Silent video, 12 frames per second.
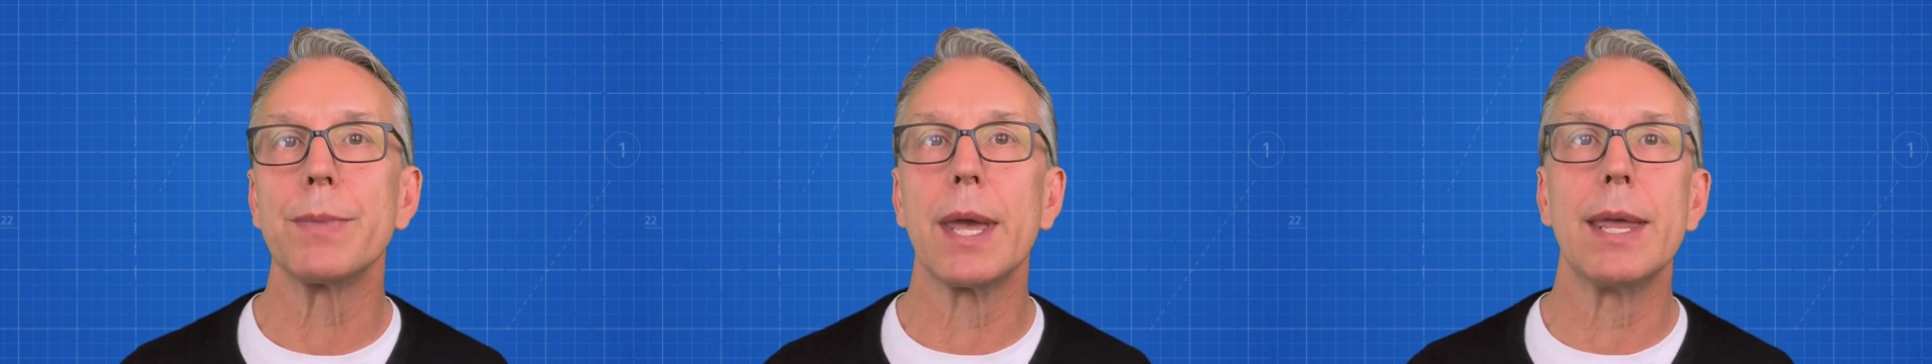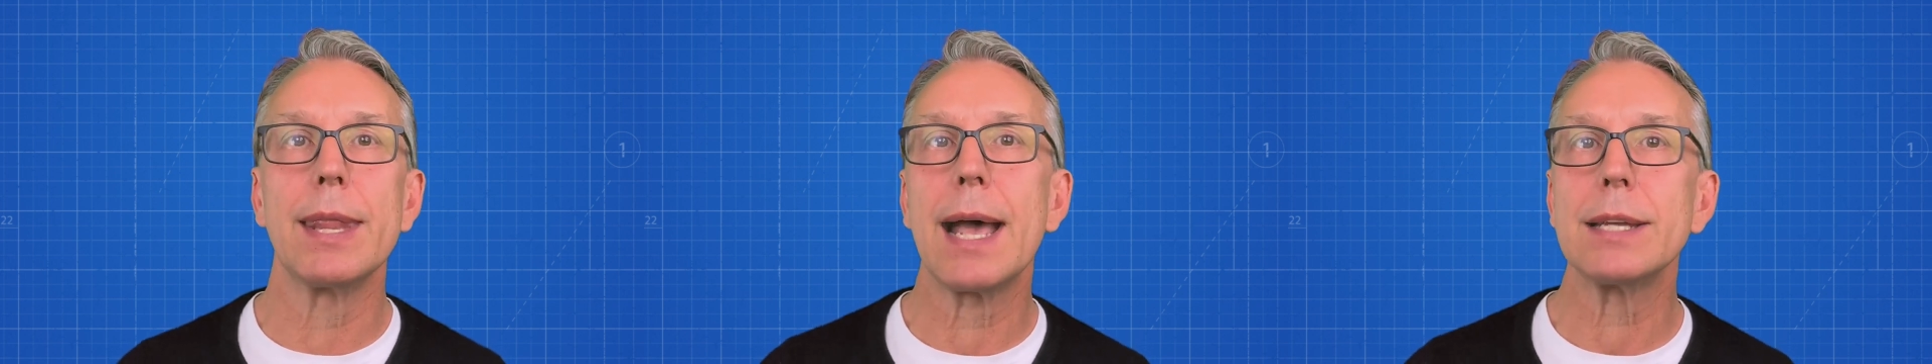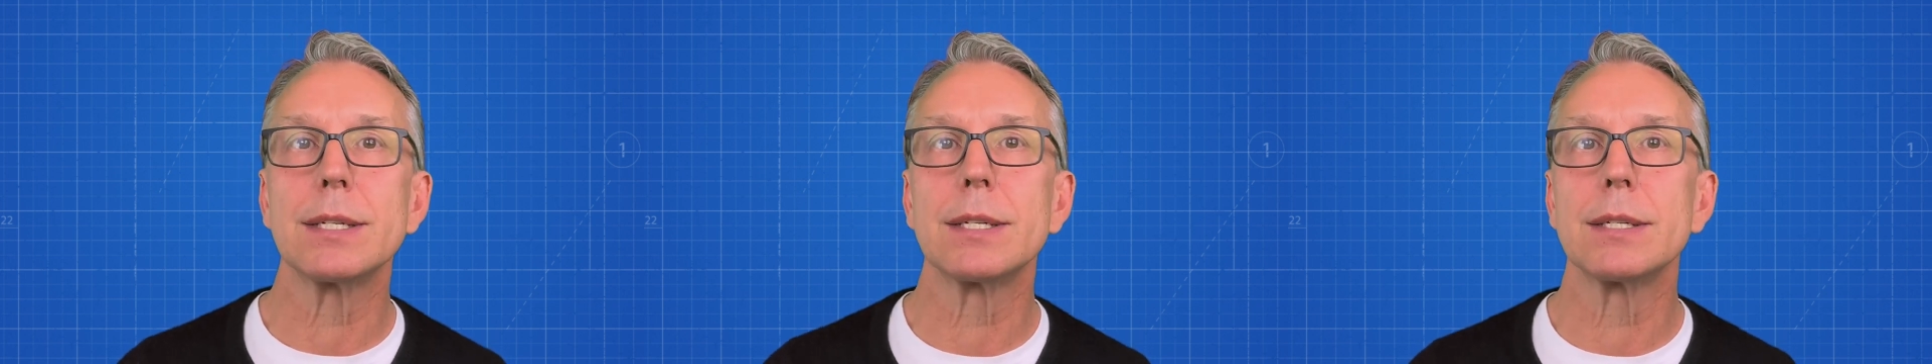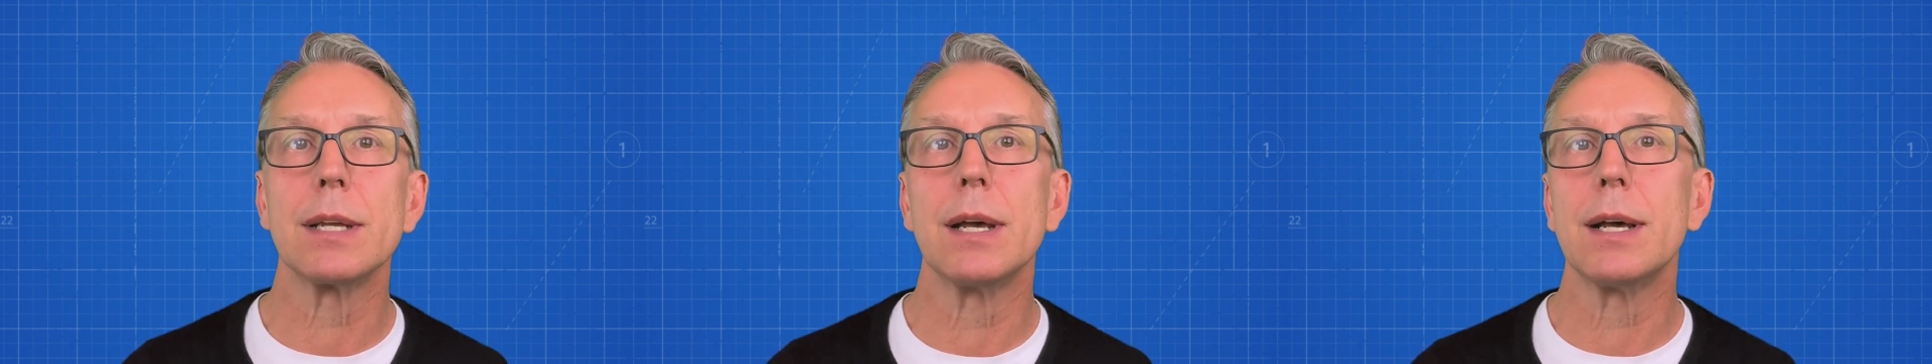and
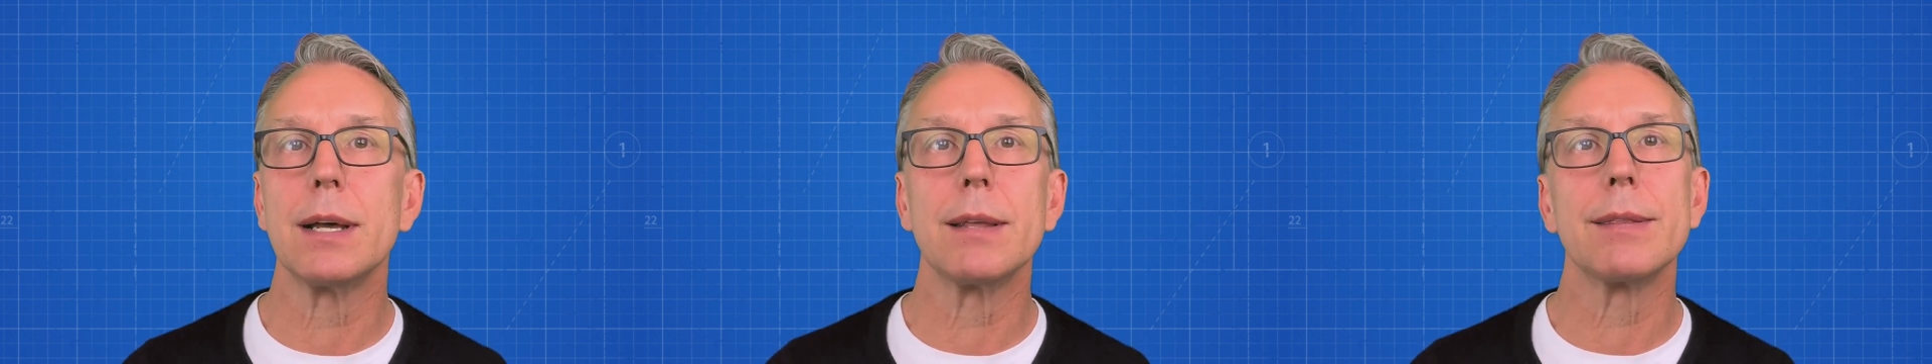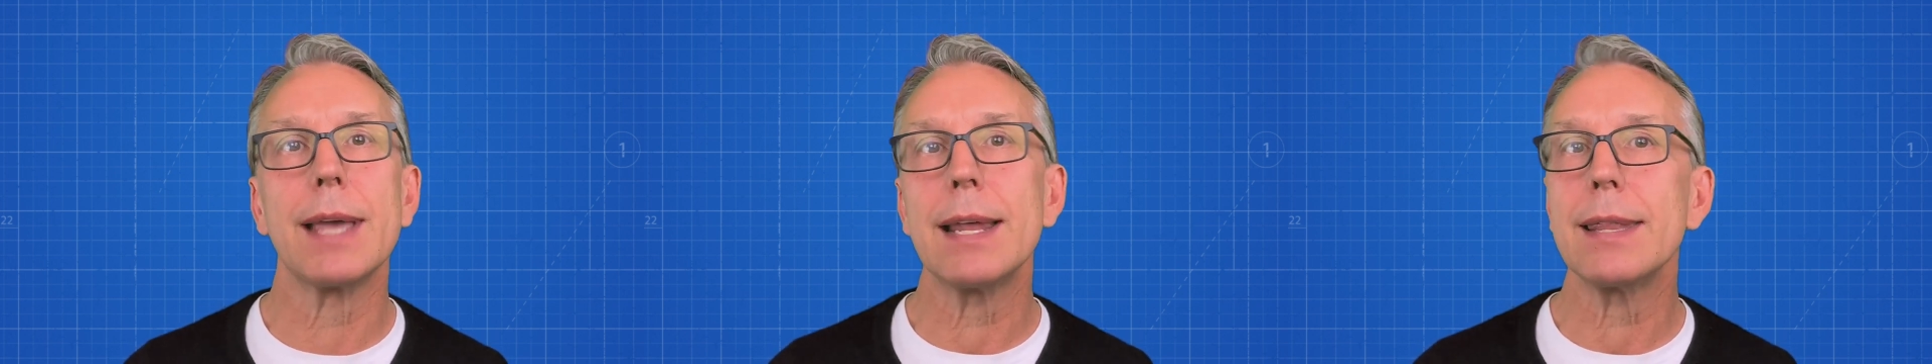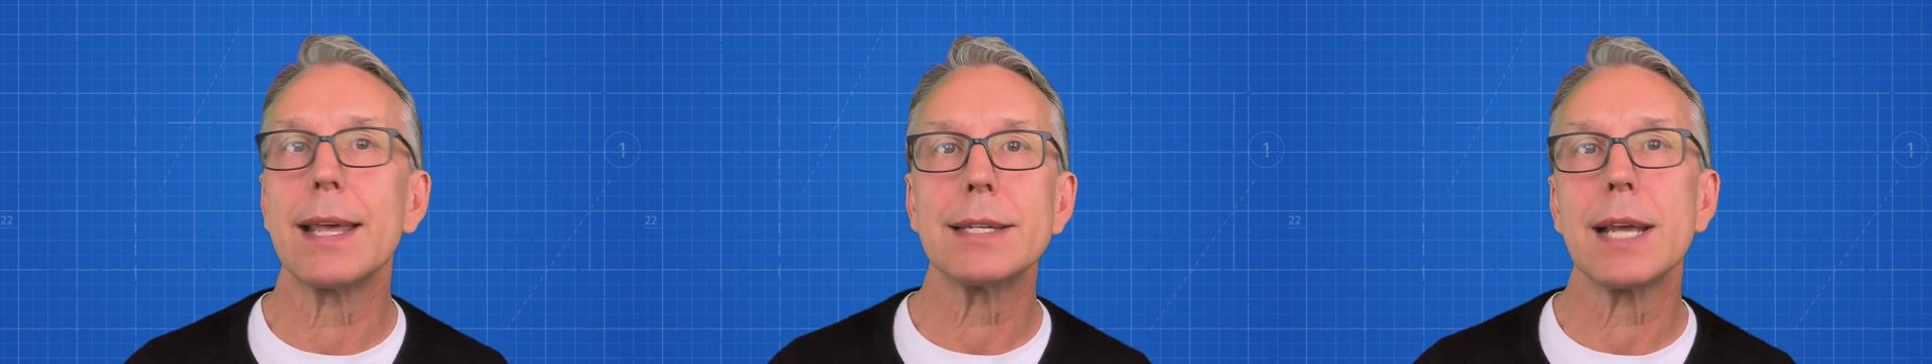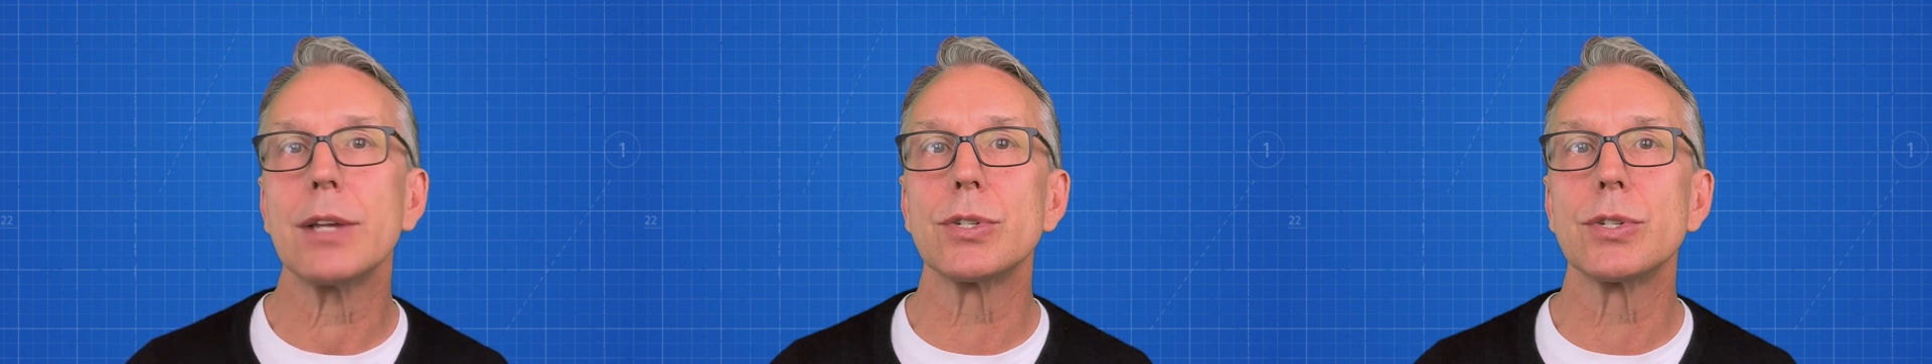that's how